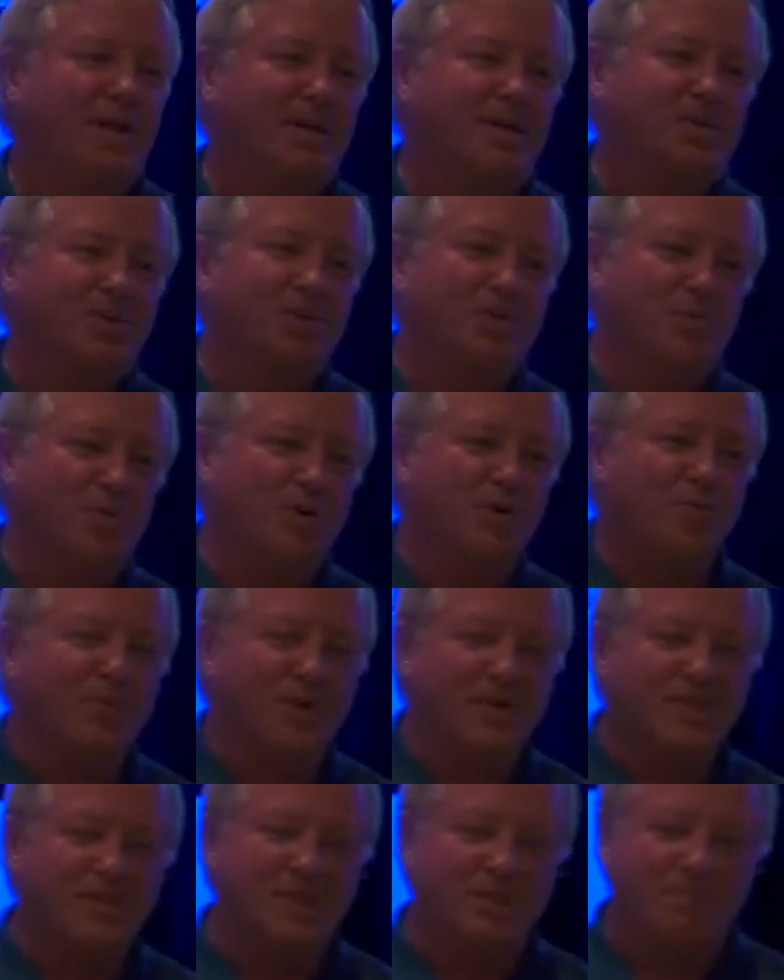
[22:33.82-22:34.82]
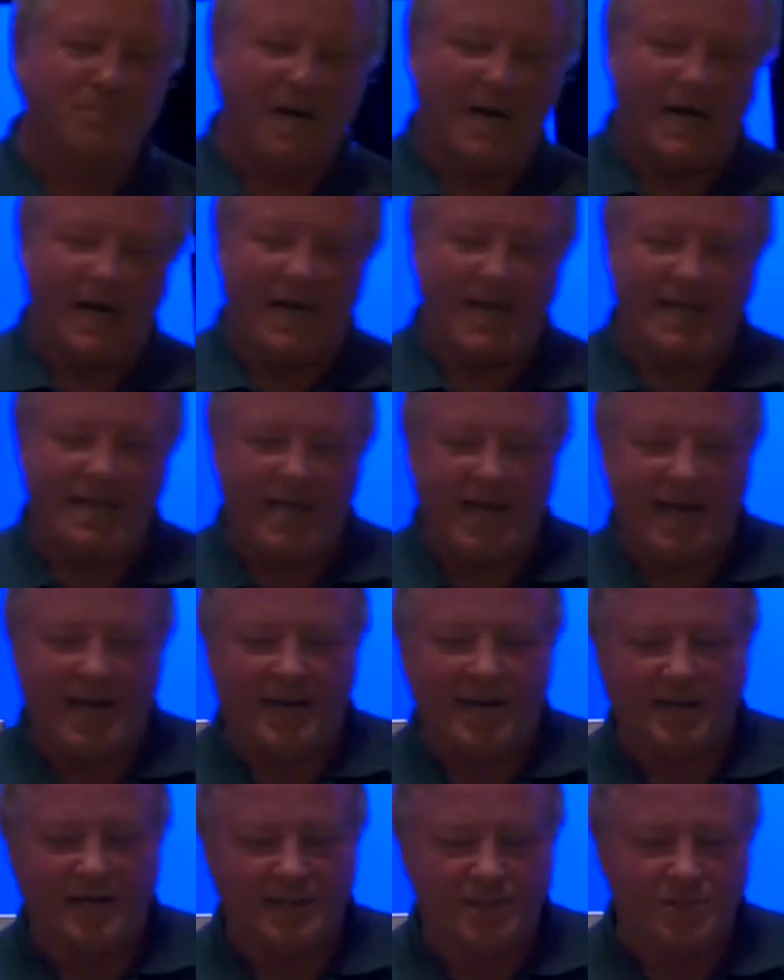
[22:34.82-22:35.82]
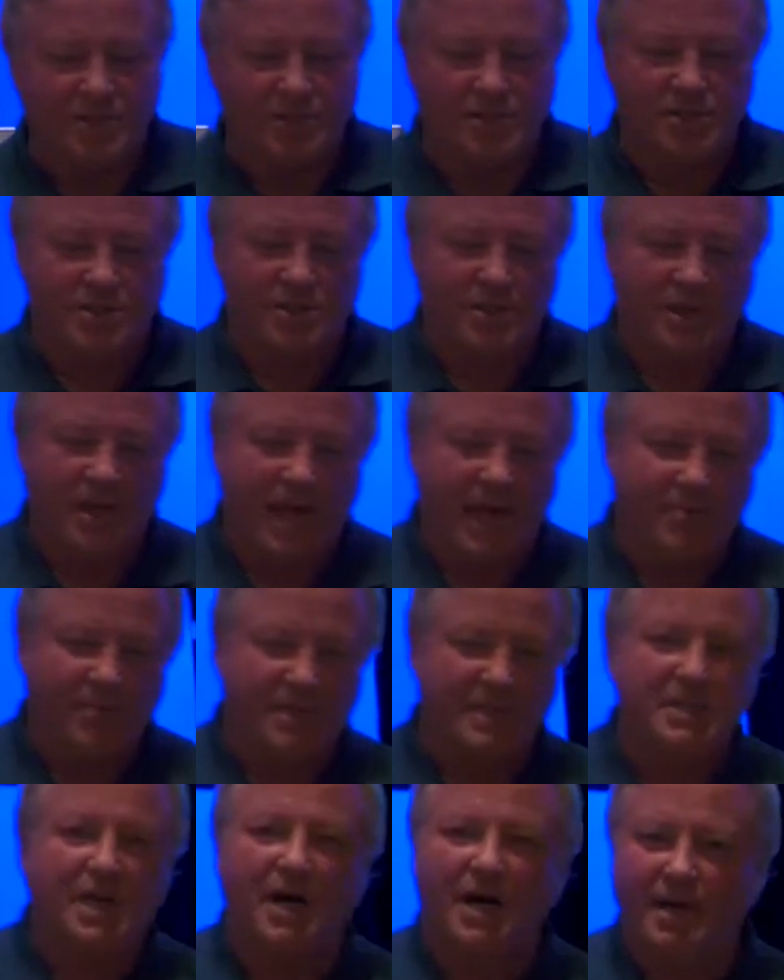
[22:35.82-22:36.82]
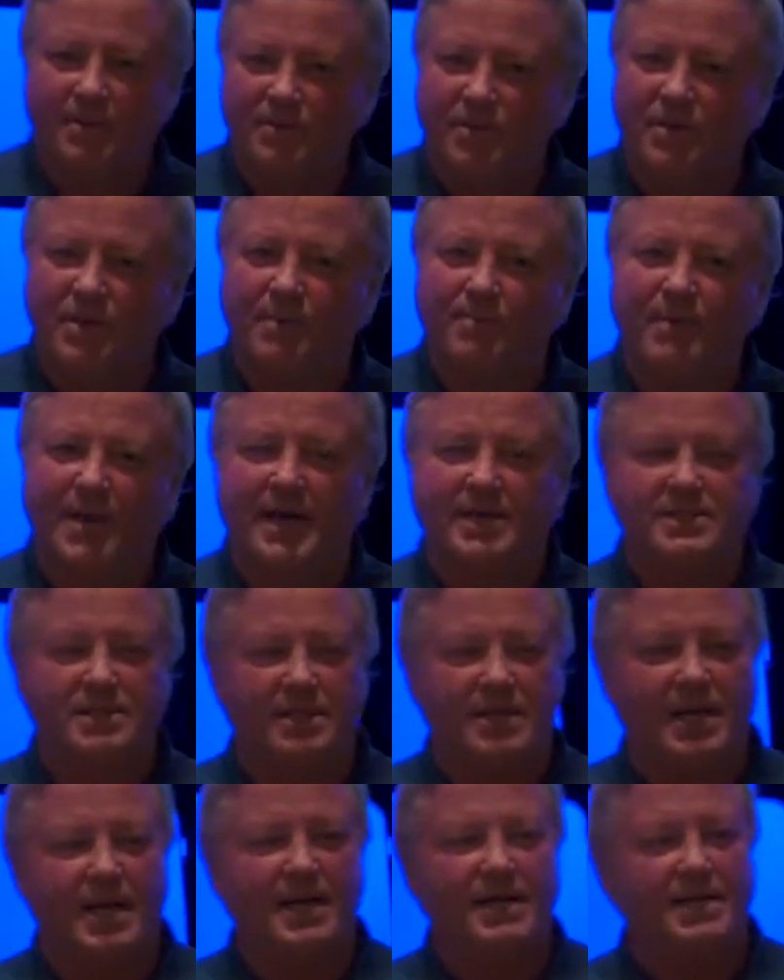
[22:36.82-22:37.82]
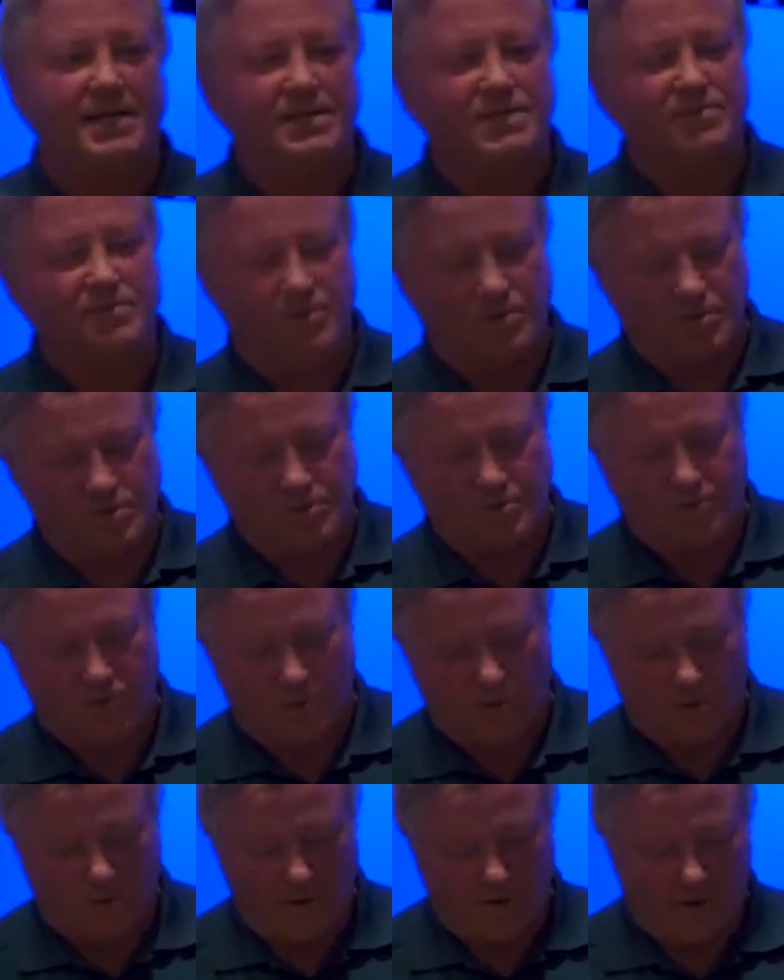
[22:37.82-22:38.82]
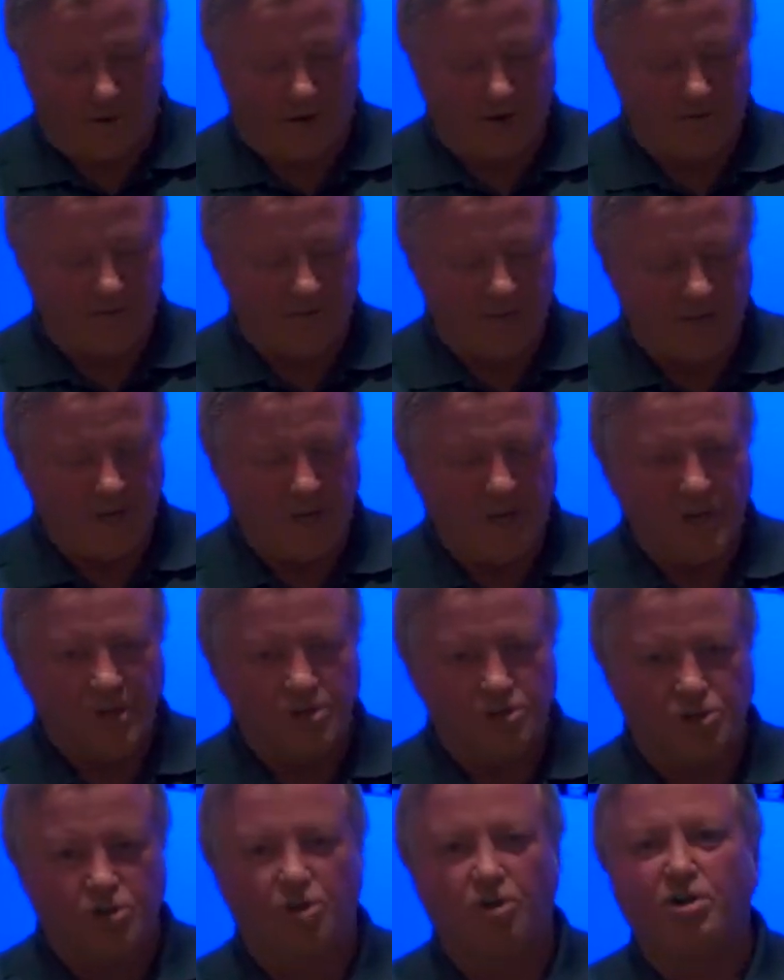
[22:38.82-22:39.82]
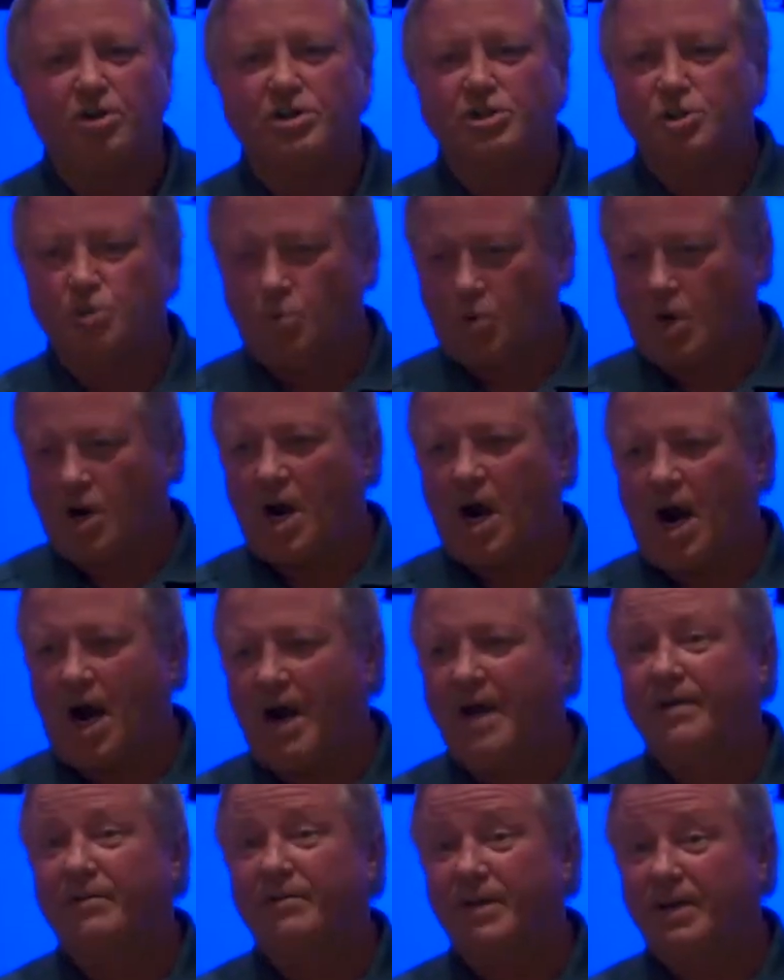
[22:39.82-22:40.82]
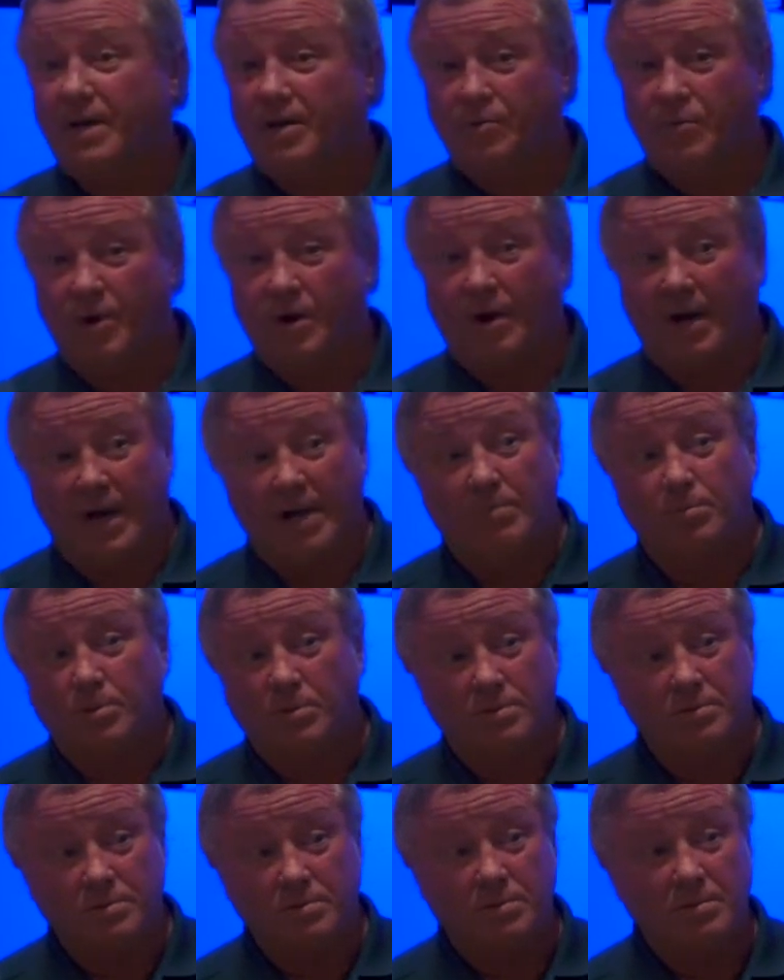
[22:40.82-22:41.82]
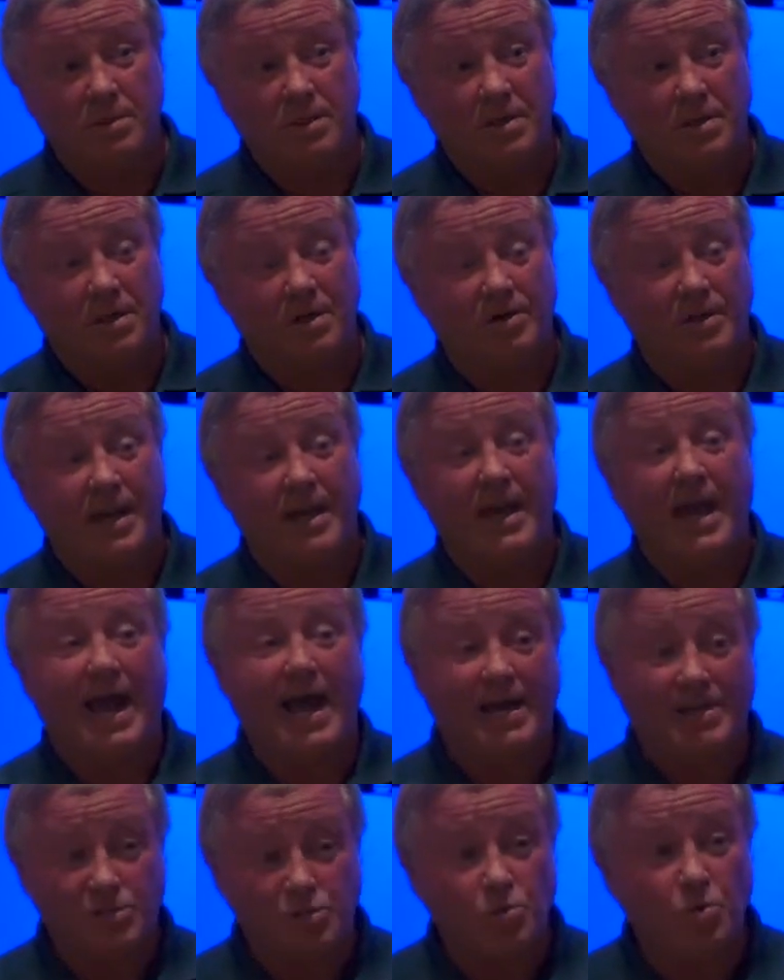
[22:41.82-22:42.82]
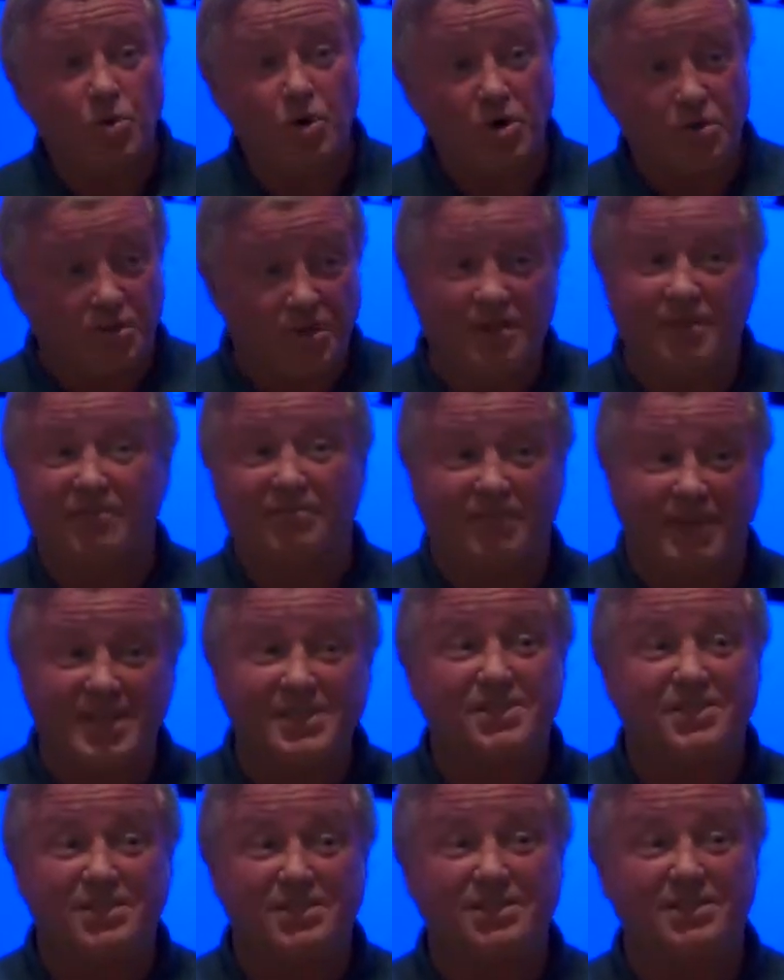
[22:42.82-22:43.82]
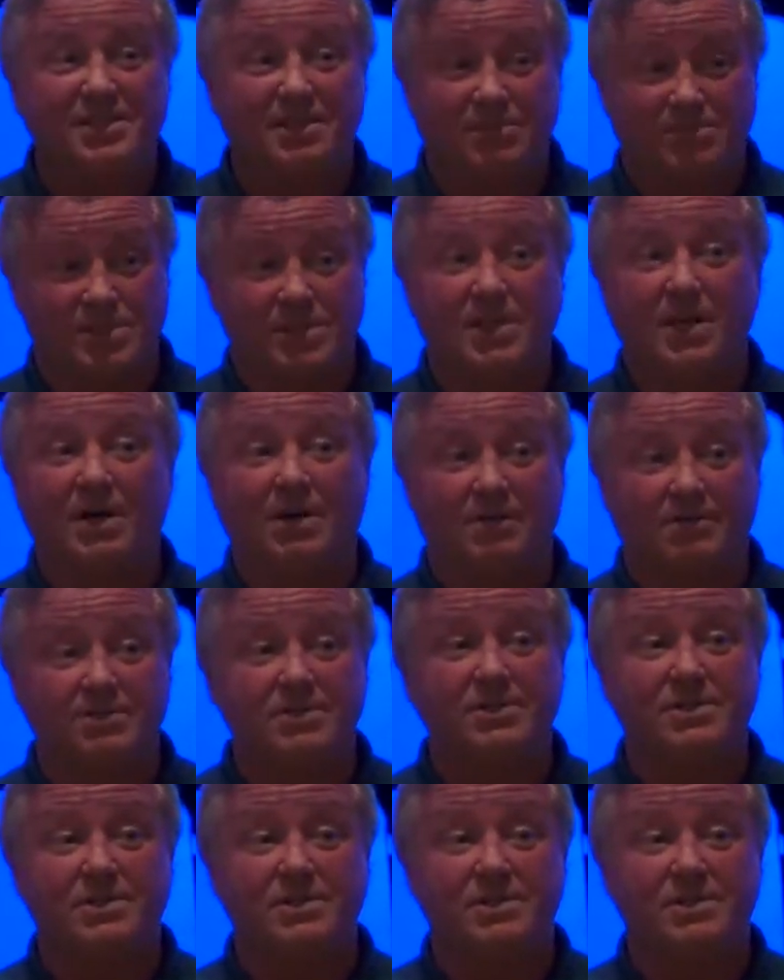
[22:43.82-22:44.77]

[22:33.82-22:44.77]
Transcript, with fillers: So the real reason behind that is at the time, you think back to the 80s, for those of you who are old enough, circuits were highly unreliable, okay, as were the devices themselves.